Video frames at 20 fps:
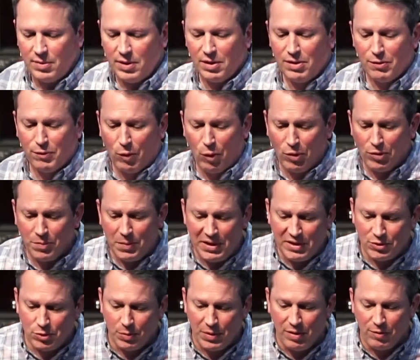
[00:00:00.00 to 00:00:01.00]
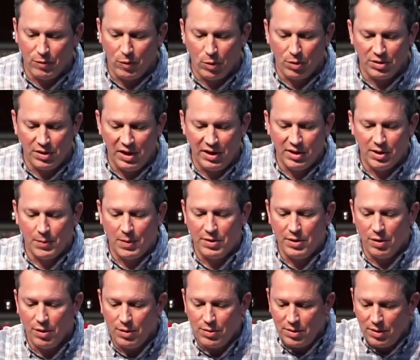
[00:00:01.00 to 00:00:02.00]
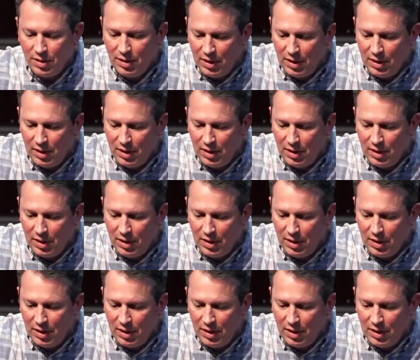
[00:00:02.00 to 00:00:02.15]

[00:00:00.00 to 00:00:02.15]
The 4th beast will be a 4th kingdom on the earth.